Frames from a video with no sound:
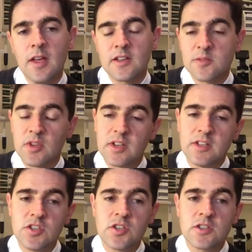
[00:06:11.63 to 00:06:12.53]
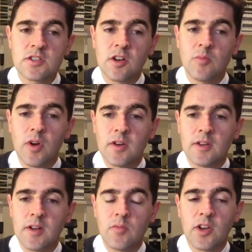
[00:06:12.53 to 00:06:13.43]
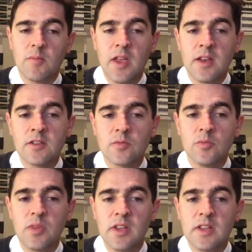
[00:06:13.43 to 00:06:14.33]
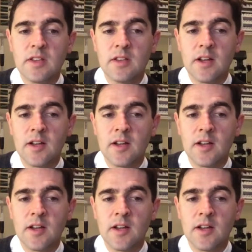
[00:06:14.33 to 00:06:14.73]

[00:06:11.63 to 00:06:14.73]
Some of the conditions that I might recommend would be